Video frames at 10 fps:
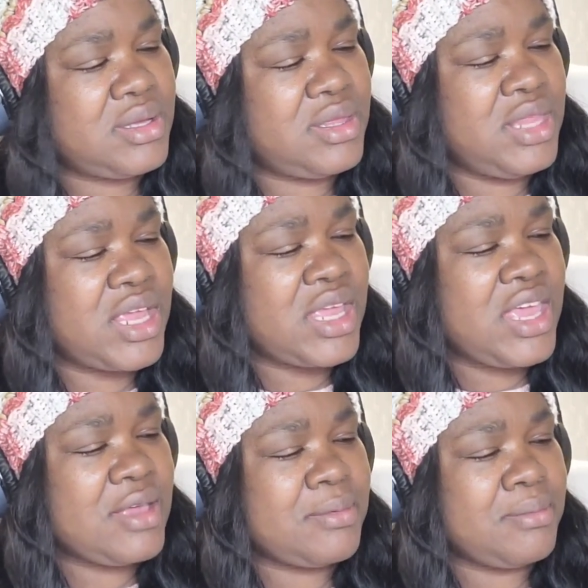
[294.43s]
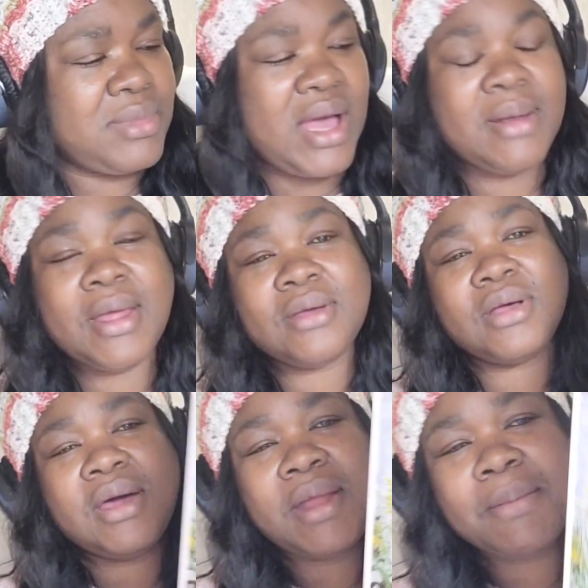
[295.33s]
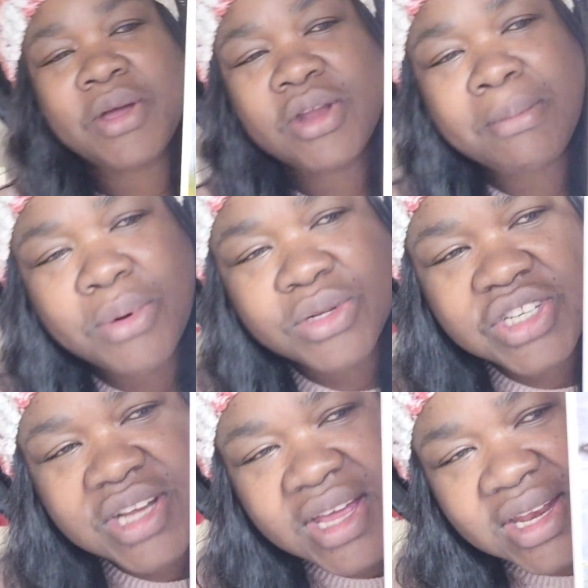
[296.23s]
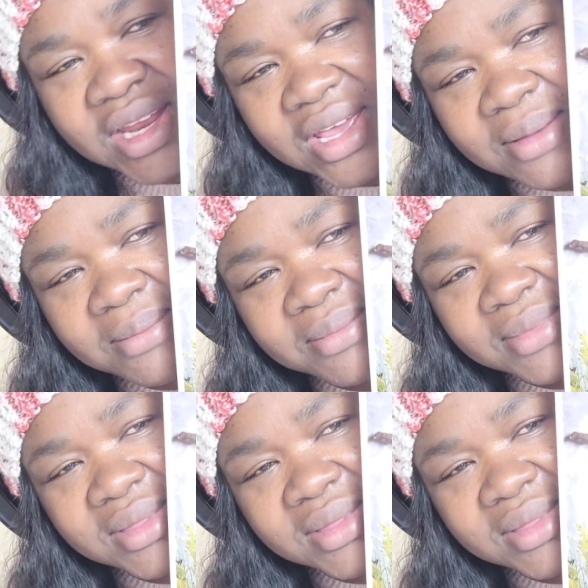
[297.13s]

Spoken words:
Nikki Anna, and I'm gonna butcher that name.